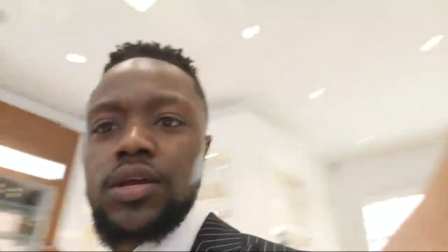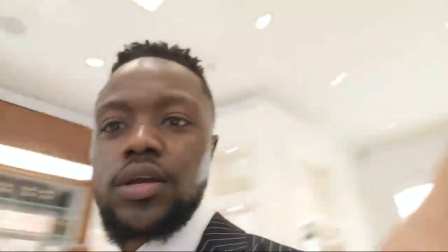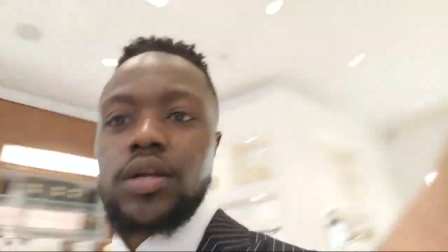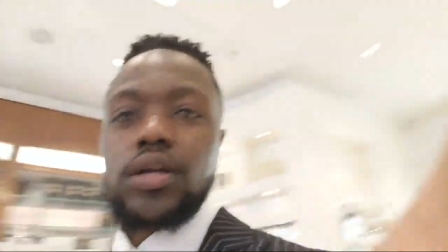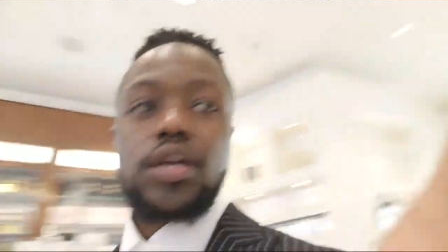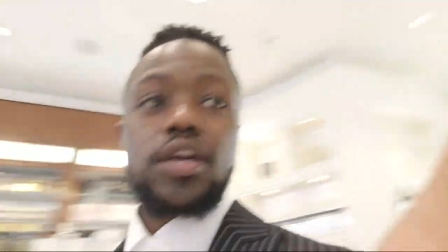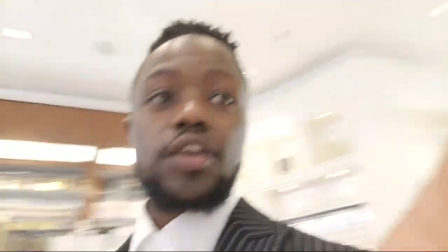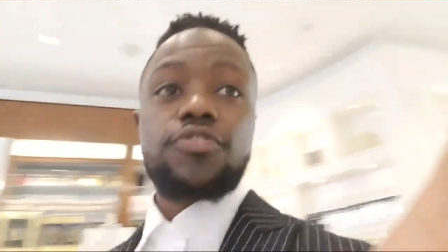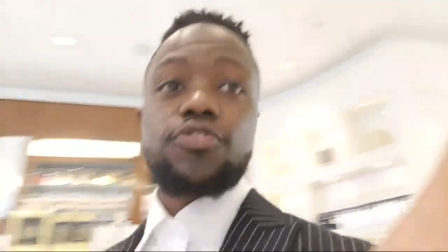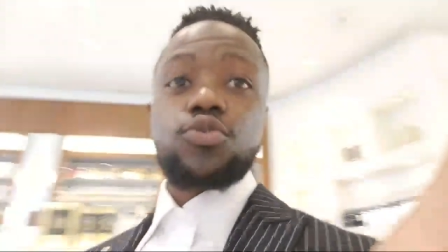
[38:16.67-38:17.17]

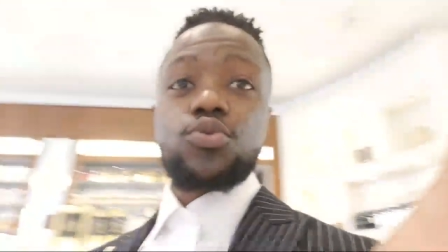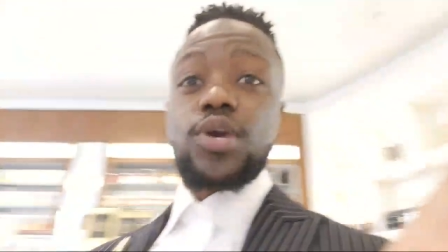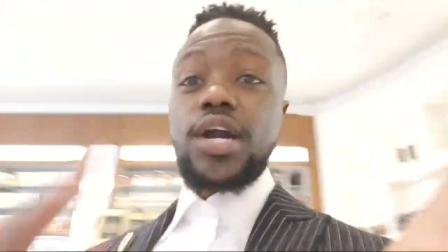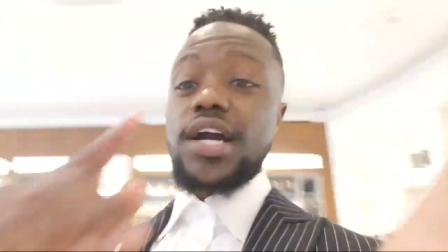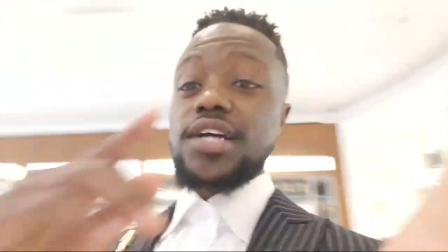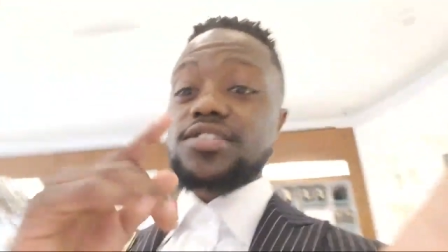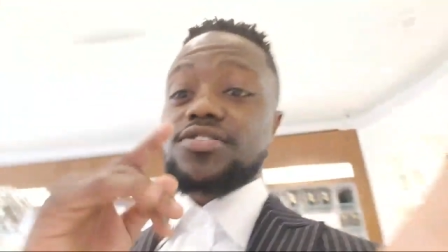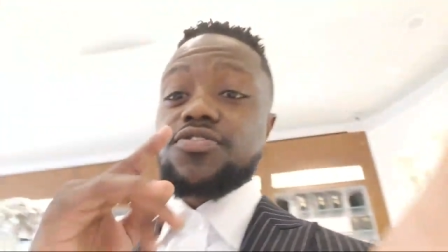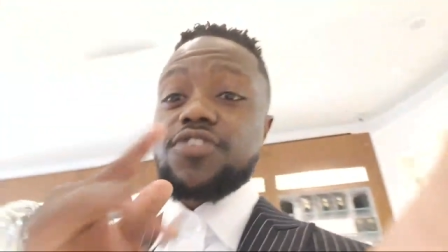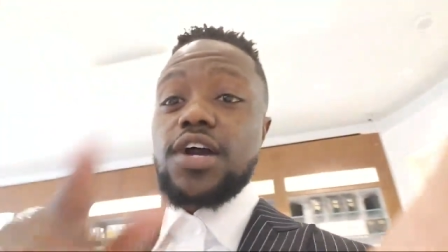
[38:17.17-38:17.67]
if you guys
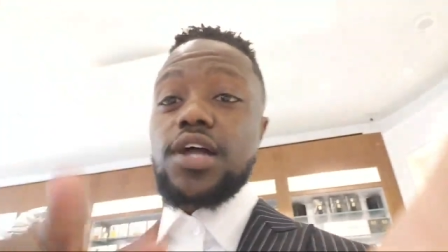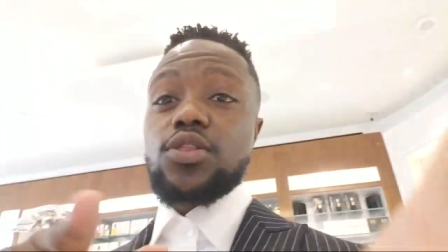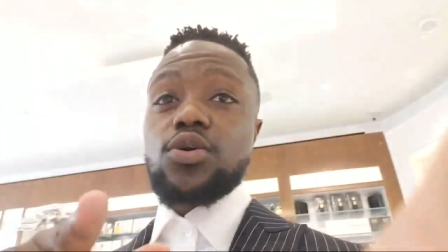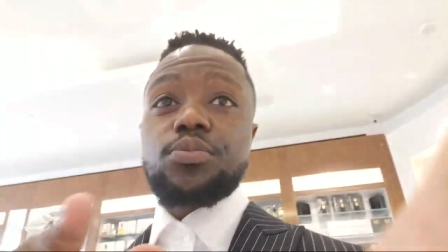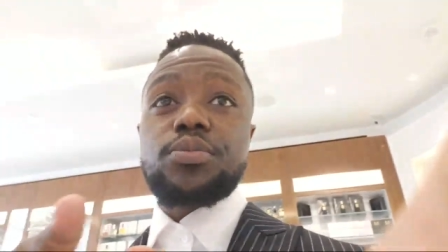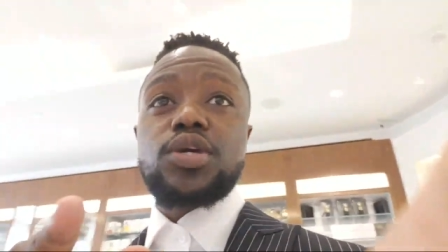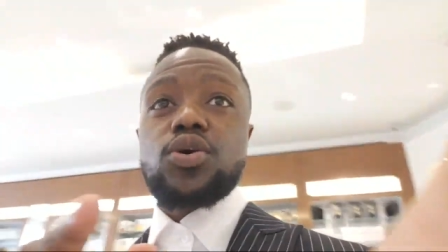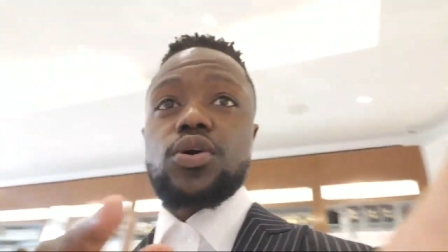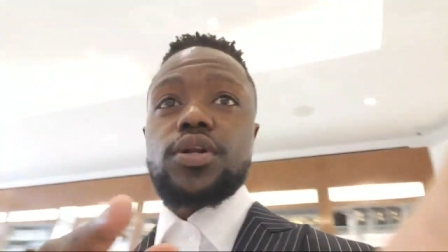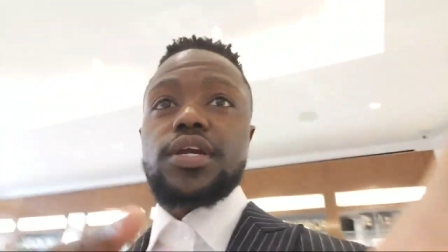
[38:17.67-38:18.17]
follow me
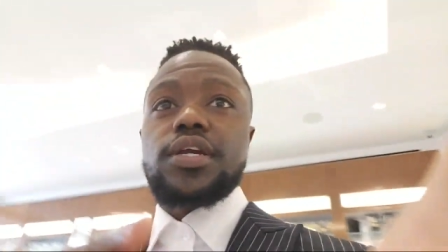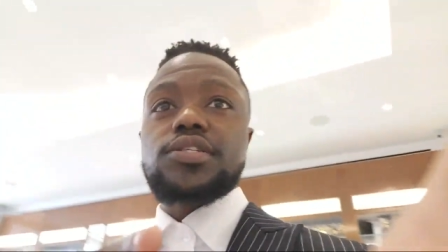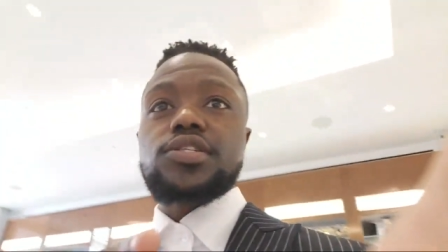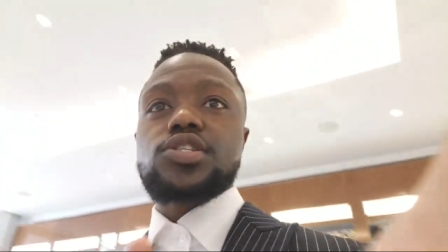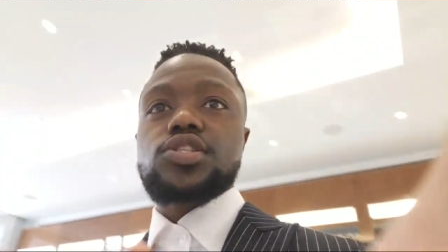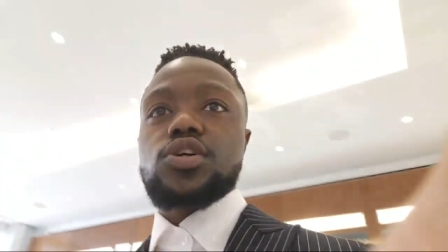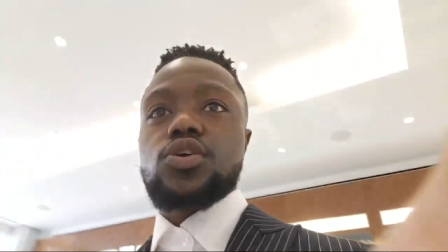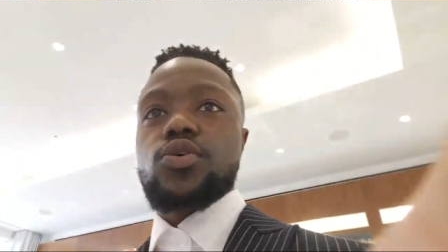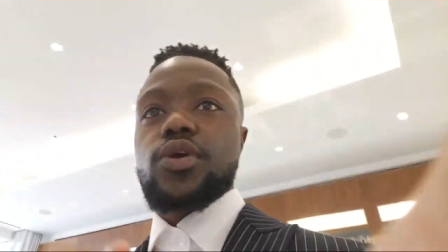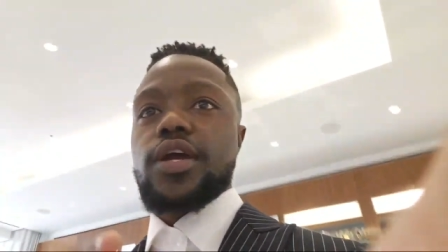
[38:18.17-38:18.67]
on
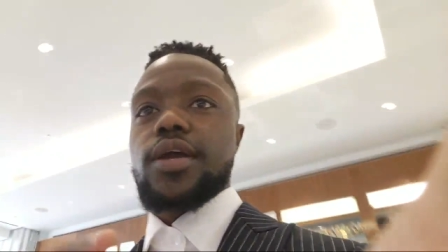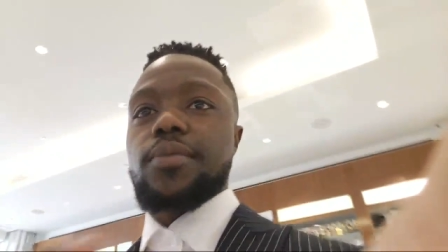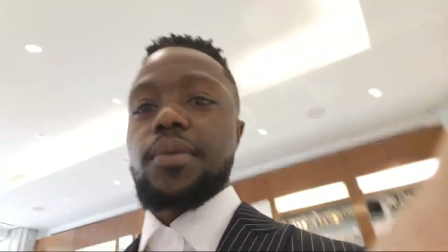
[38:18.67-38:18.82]
Instagram,